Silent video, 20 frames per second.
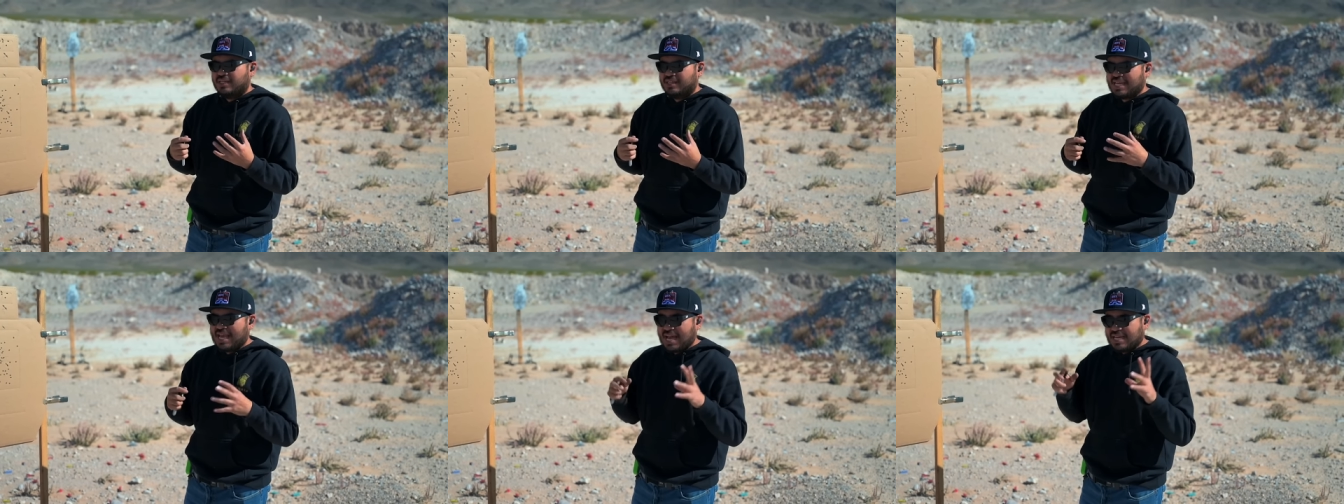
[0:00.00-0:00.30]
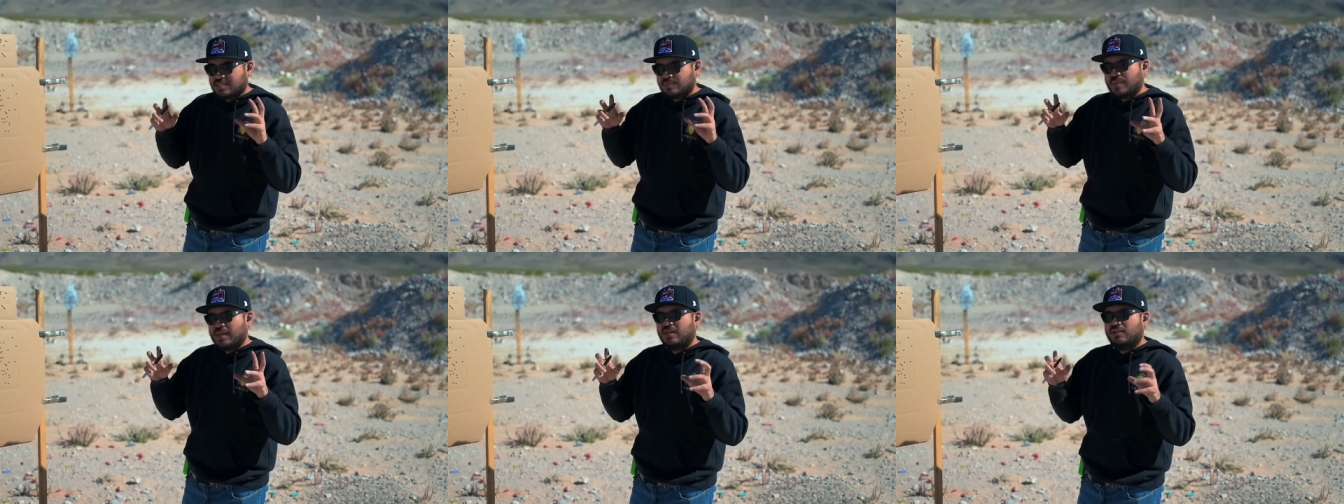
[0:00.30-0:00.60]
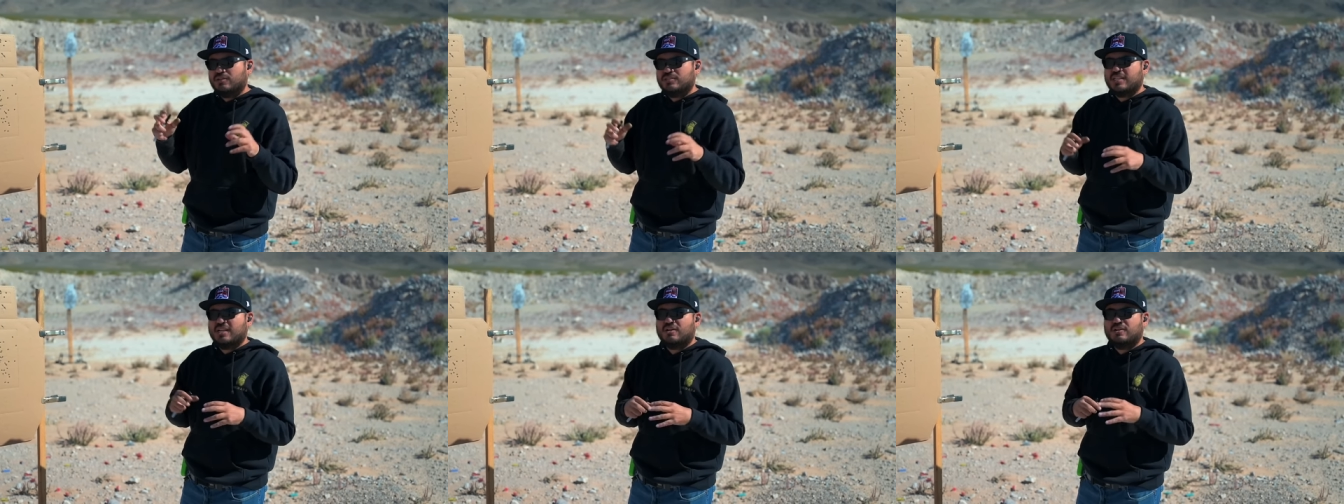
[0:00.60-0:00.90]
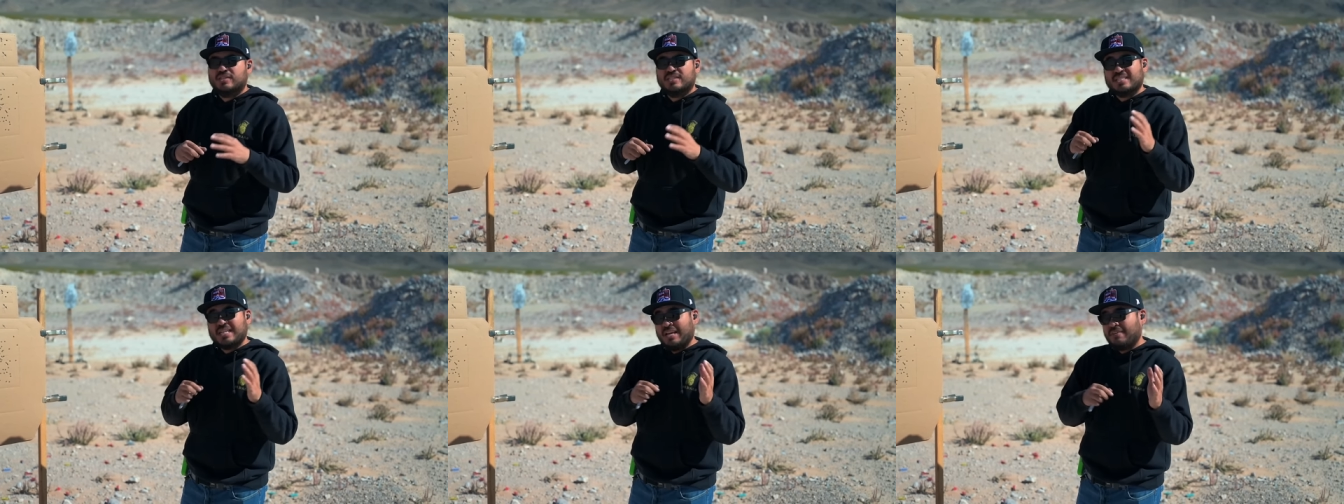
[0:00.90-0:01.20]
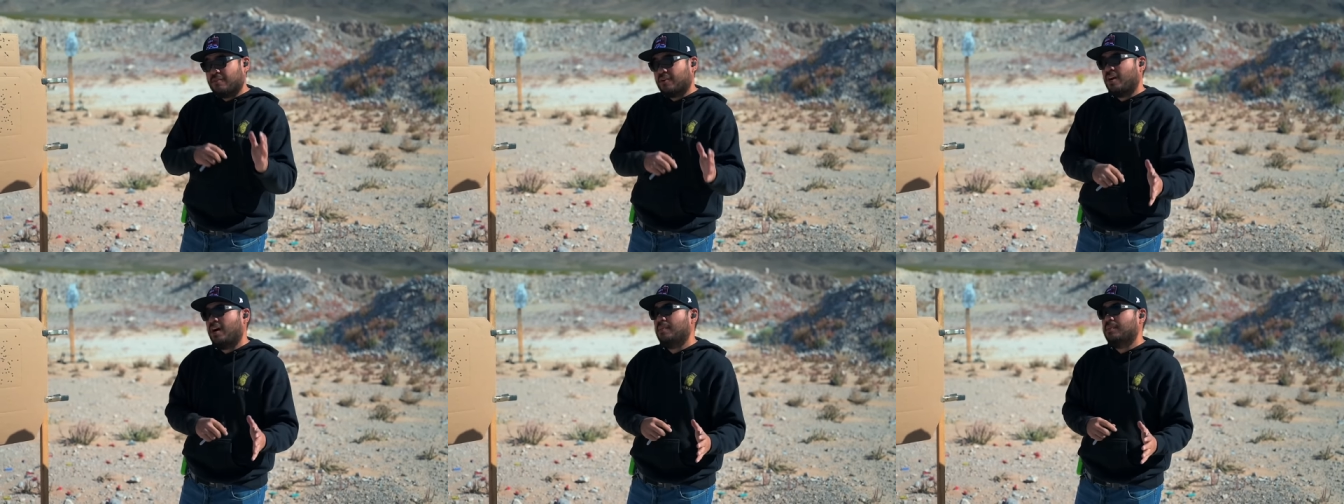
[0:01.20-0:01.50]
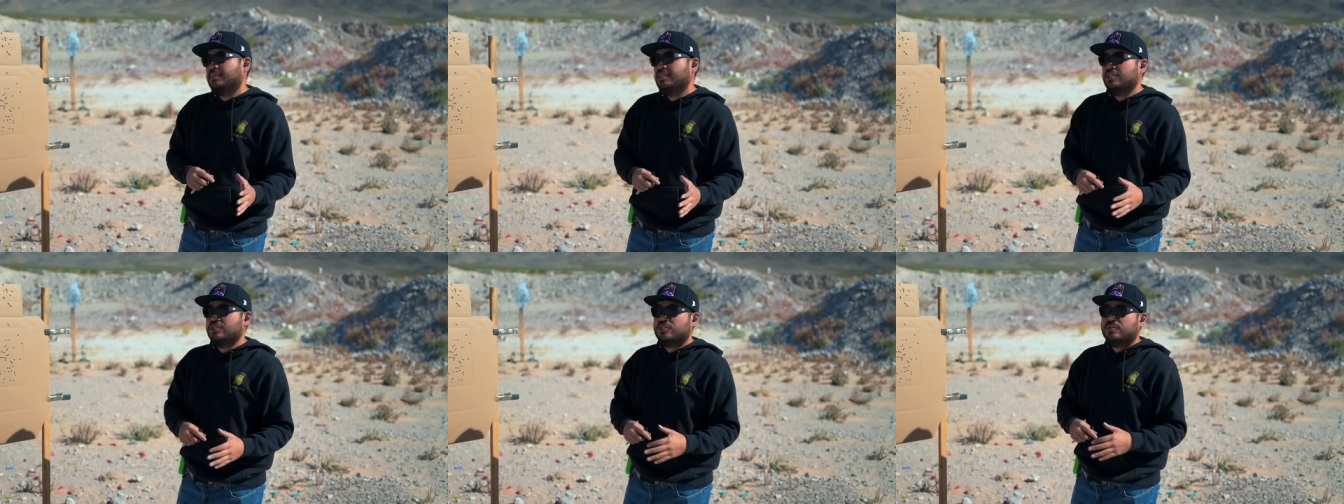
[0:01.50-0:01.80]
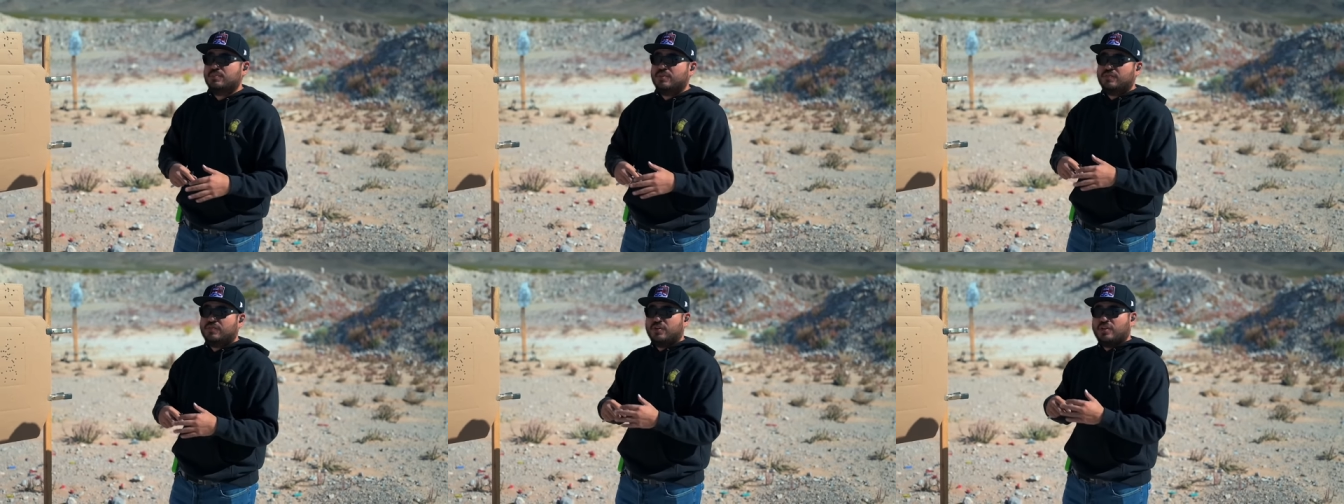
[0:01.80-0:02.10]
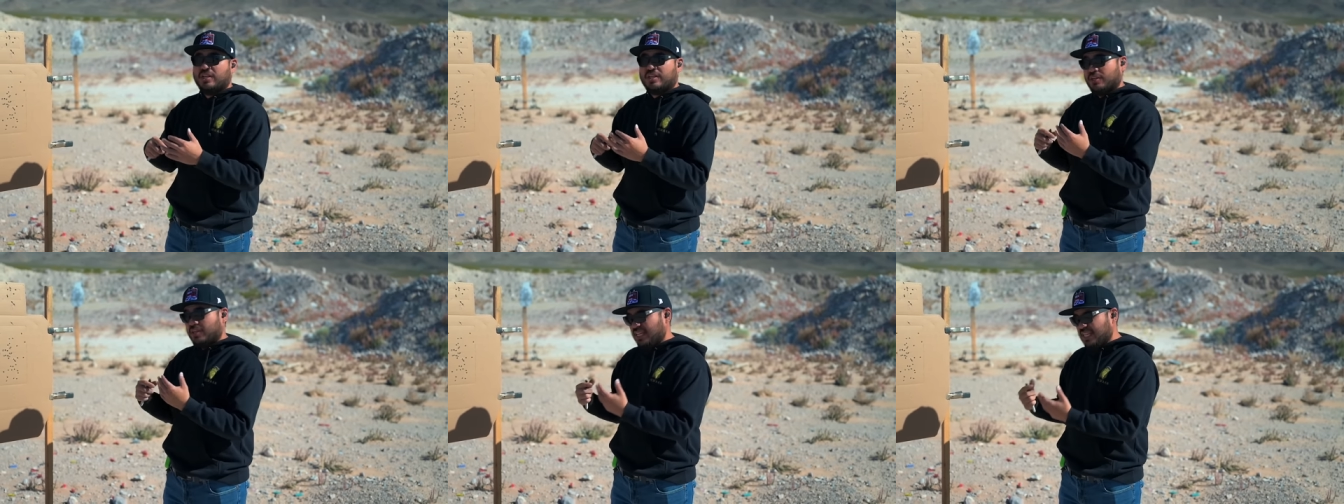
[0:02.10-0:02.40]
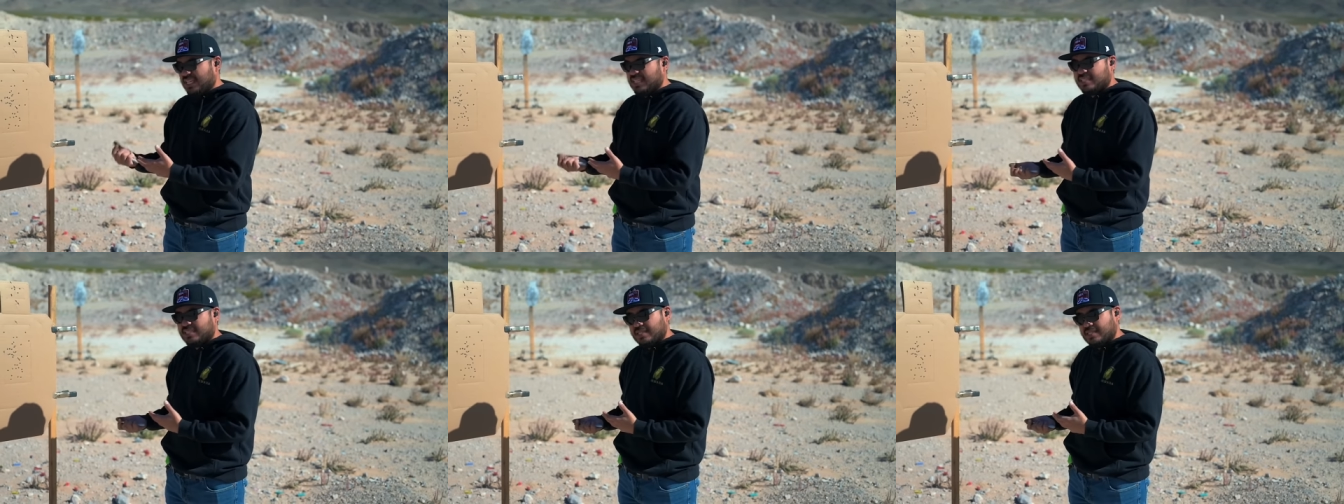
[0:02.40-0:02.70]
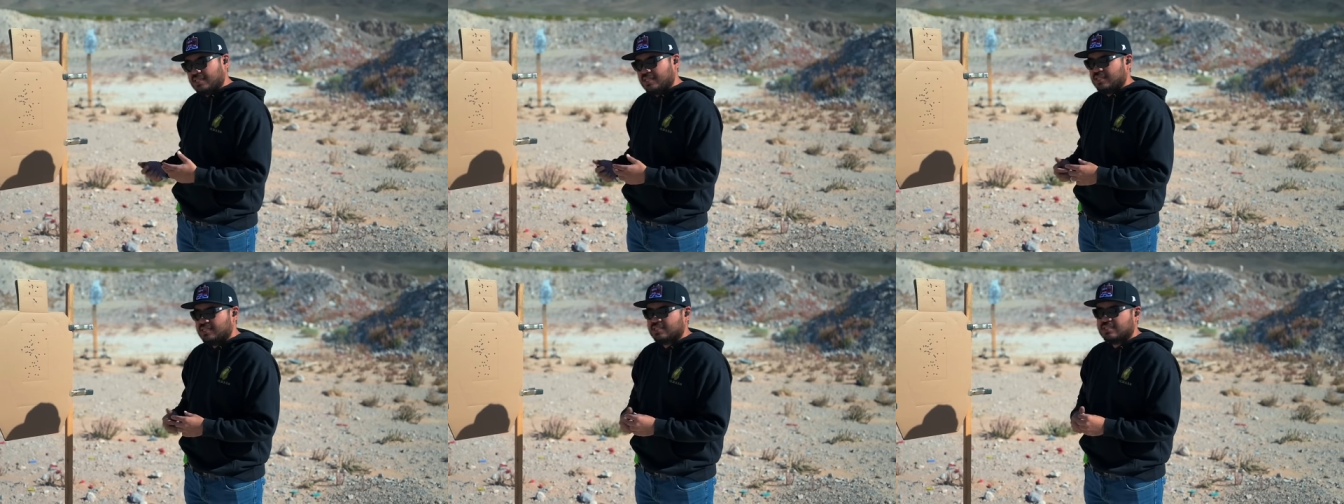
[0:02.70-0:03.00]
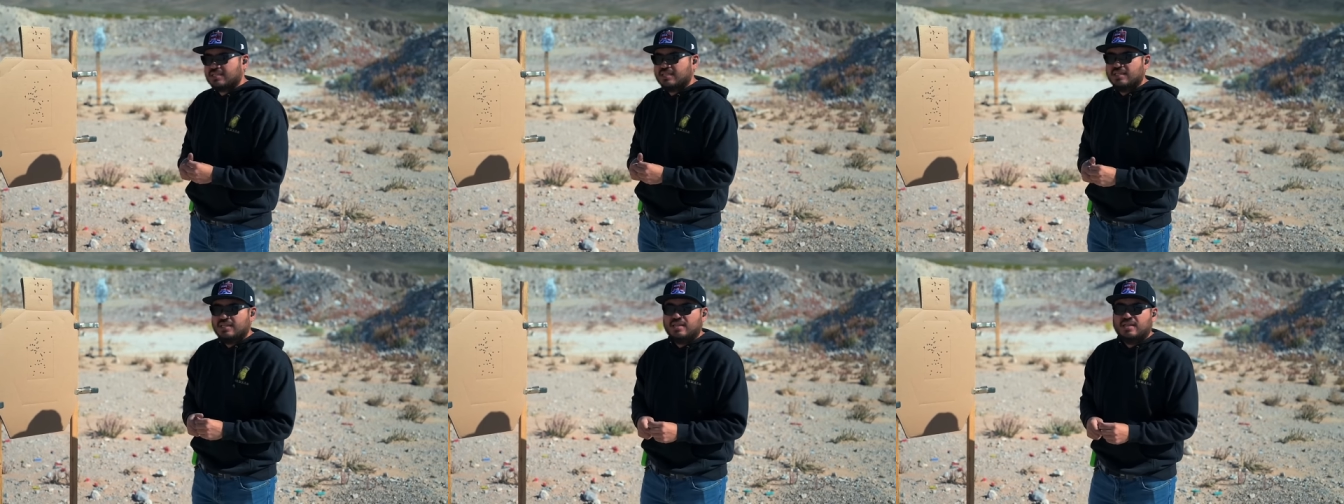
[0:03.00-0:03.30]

gas pedals that are designed for competition, but for like your E D C guns,